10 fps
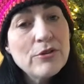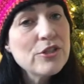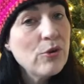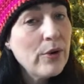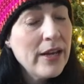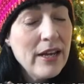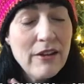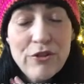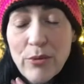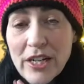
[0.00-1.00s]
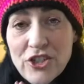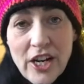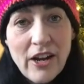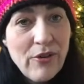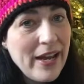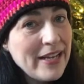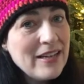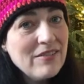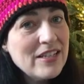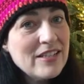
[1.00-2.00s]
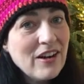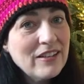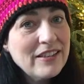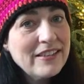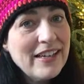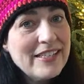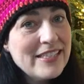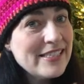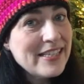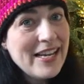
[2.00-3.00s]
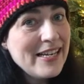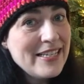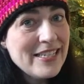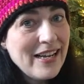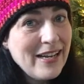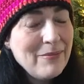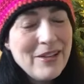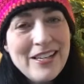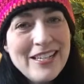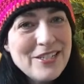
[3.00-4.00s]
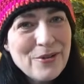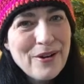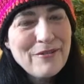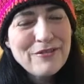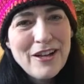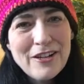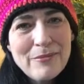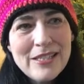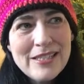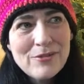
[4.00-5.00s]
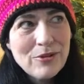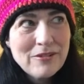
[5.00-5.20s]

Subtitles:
so if you want to check out any of these garland ideas at any time during Vlogmas or